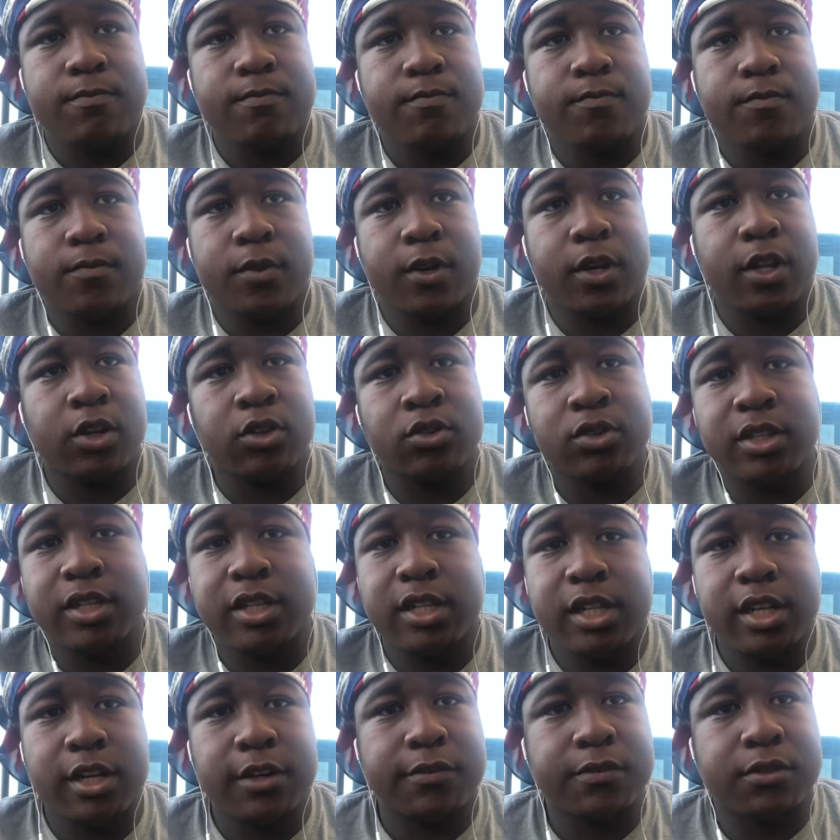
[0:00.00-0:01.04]
it only
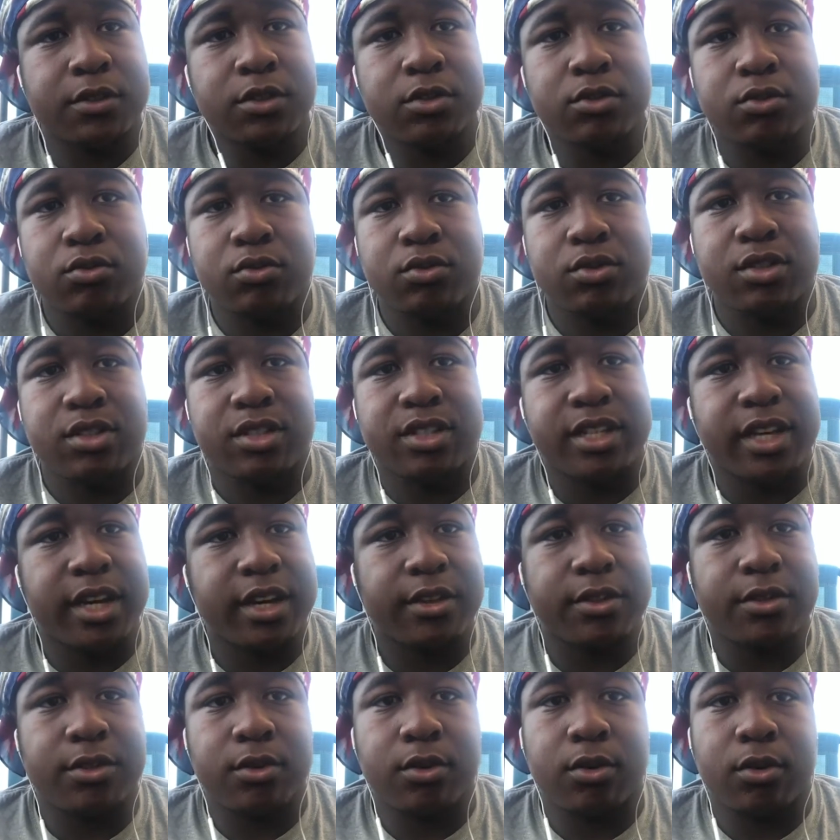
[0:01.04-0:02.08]
left to death
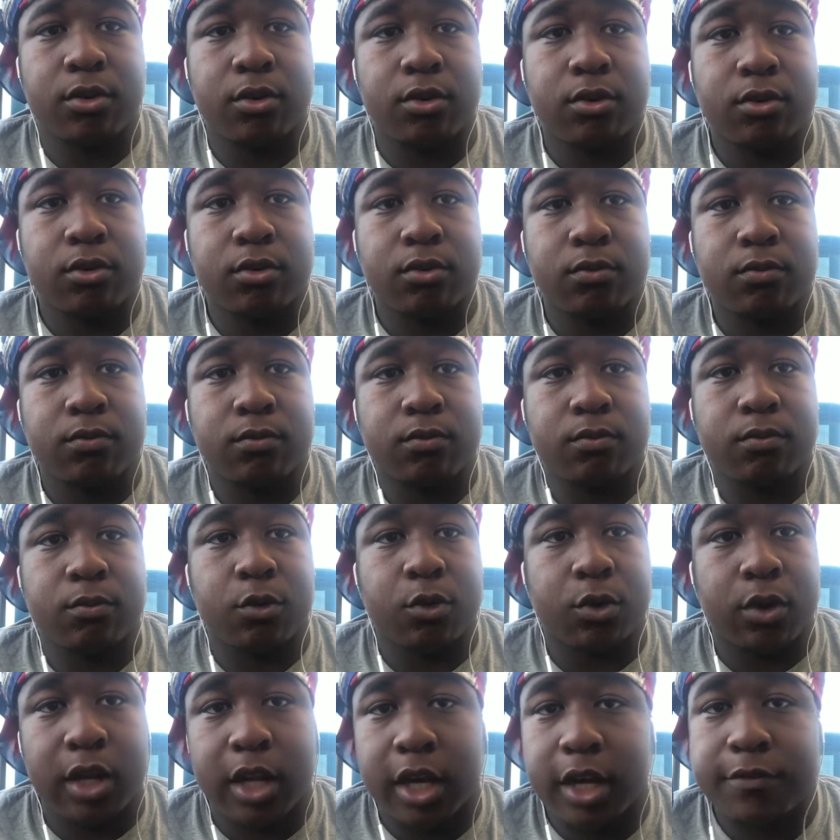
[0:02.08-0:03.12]
or
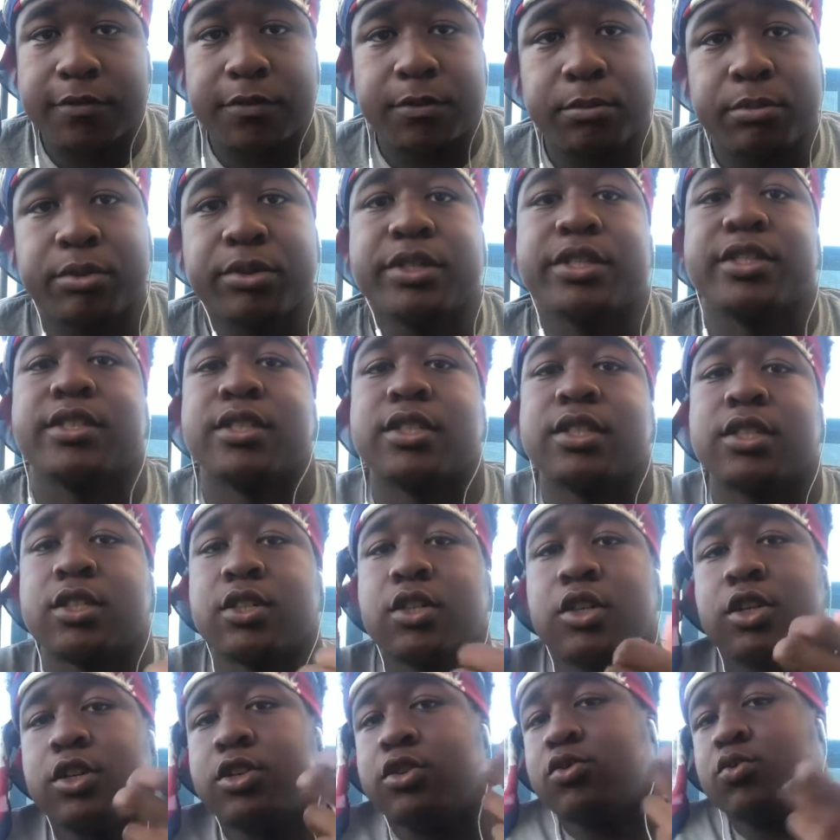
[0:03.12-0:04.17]
life in prison.
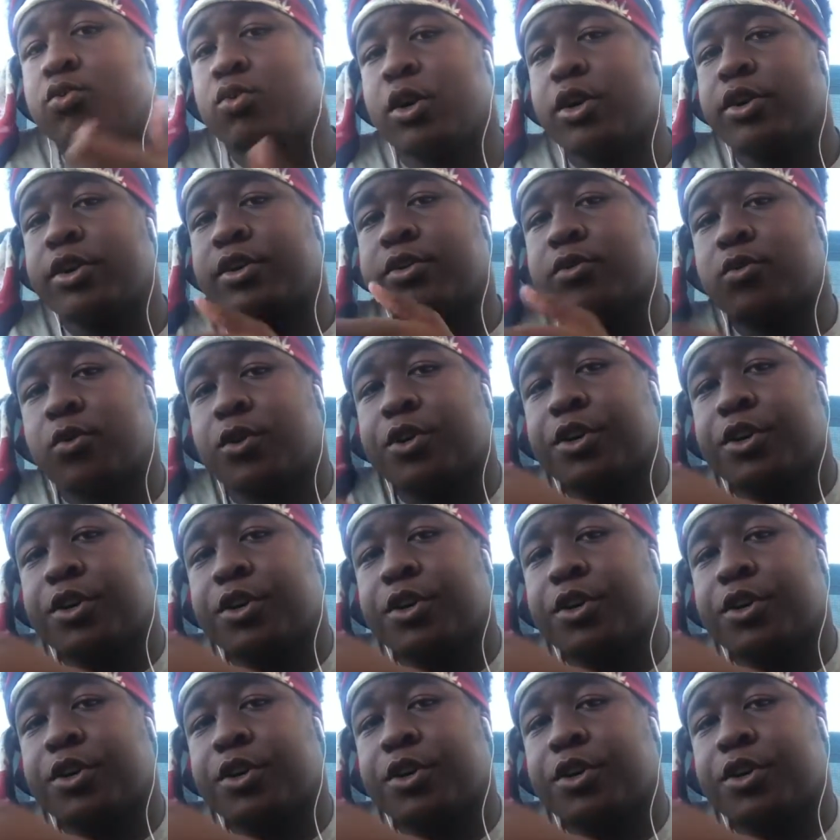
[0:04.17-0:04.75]
He's working at